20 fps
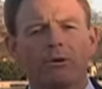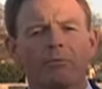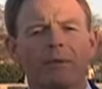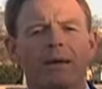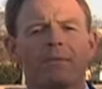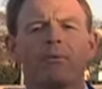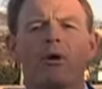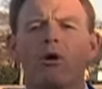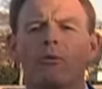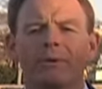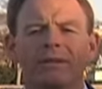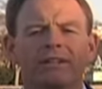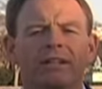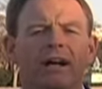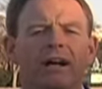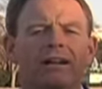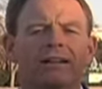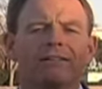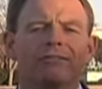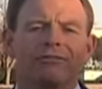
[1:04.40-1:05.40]
may
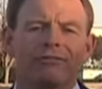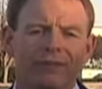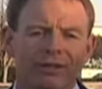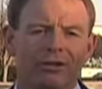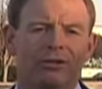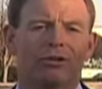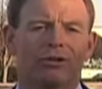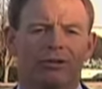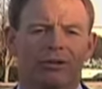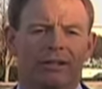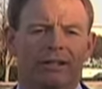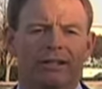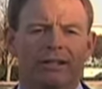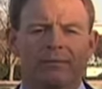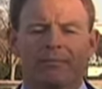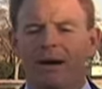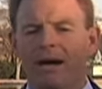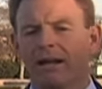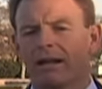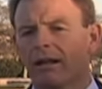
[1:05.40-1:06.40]
momentarily feel good
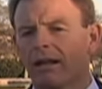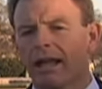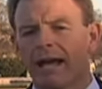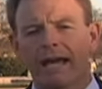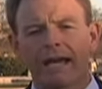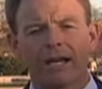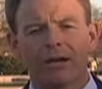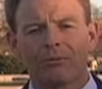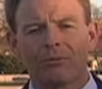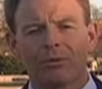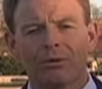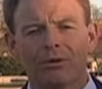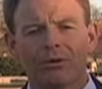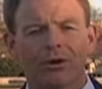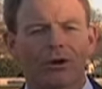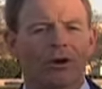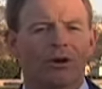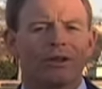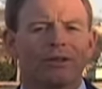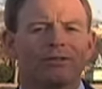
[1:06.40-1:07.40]
about a likable,
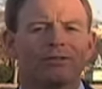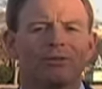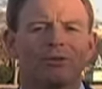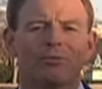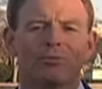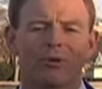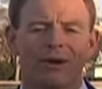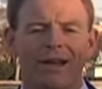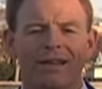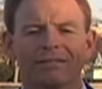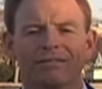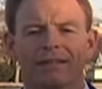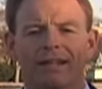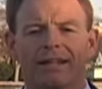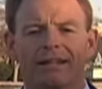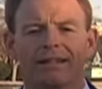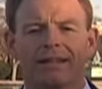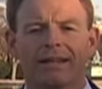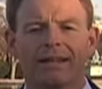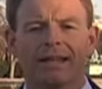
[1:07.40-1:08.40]
earnest new
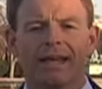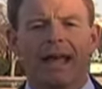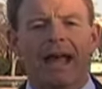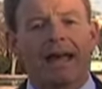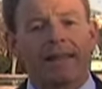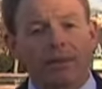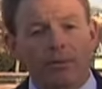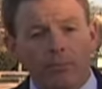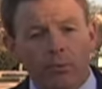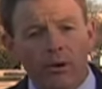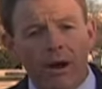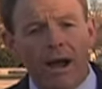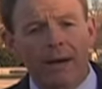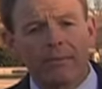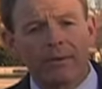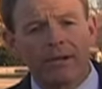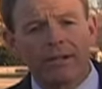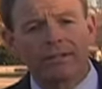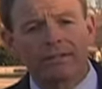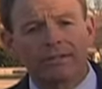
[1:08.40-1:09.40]
president and the
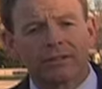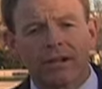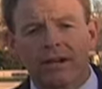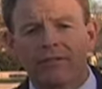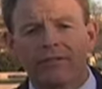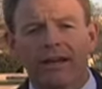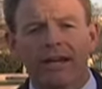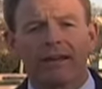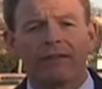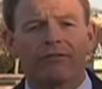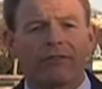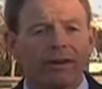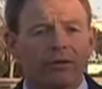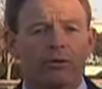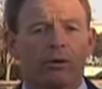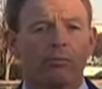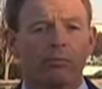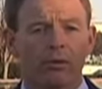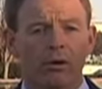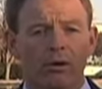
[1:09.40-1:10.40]
promise of a
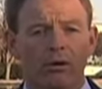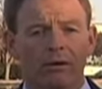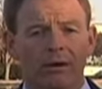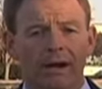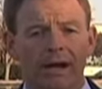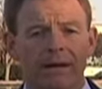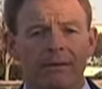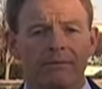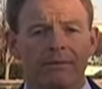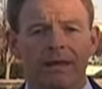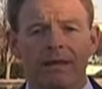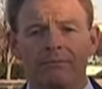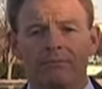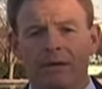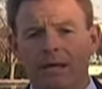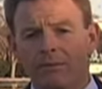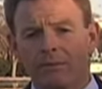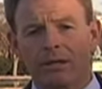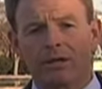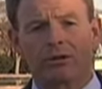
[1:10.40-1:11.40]
federal program that
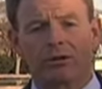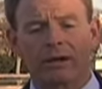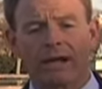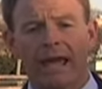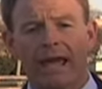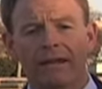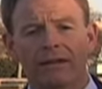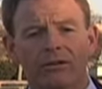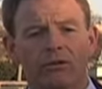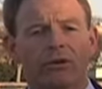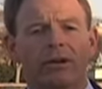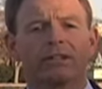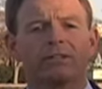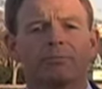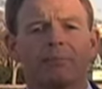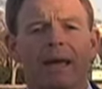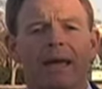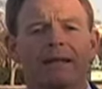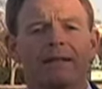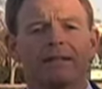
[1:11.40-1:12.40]
may be created or
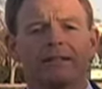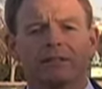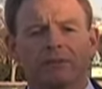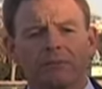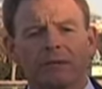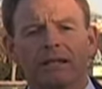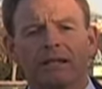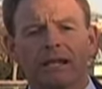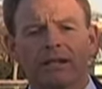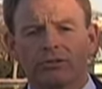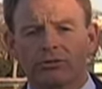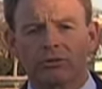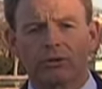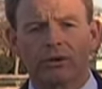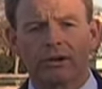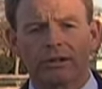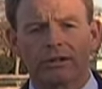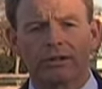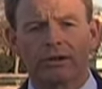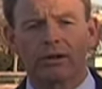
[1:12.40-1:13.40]
expanding to meet a
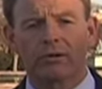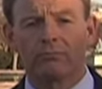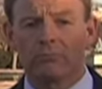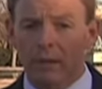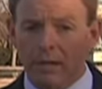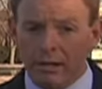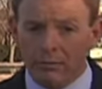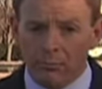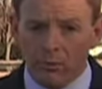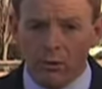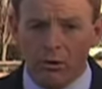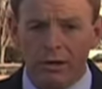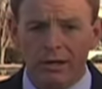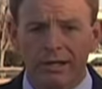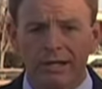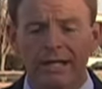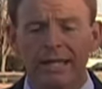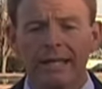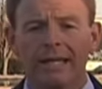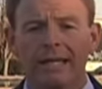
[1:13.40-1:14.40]
short-term but
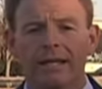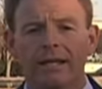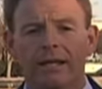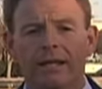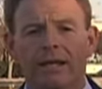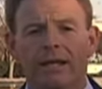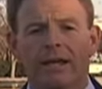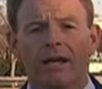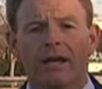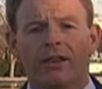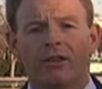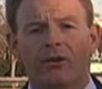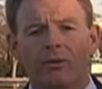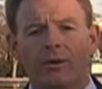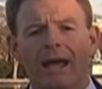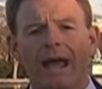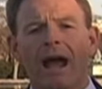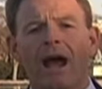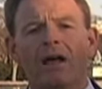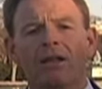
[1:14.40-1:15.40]
important need, the
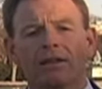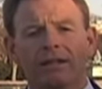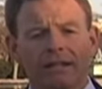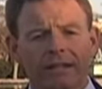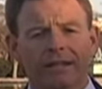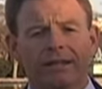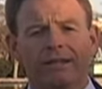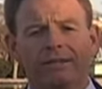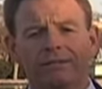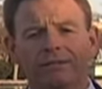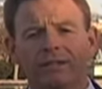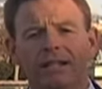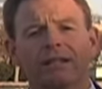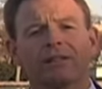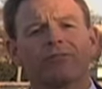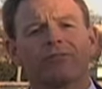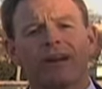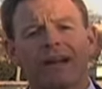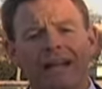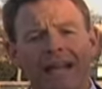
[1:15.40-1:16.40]
reality is that
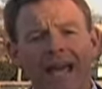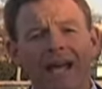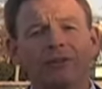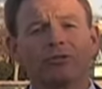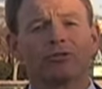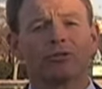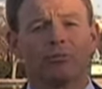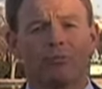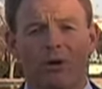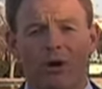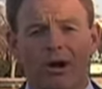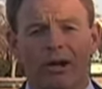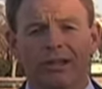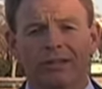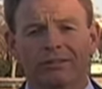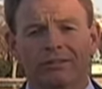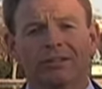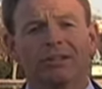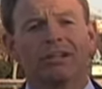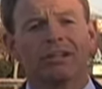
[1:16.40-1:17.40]
the financial
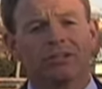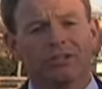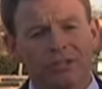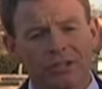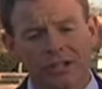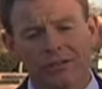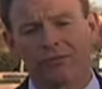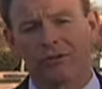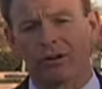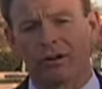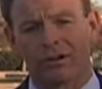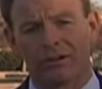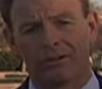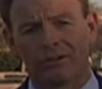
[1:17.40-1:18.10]
markets shiver.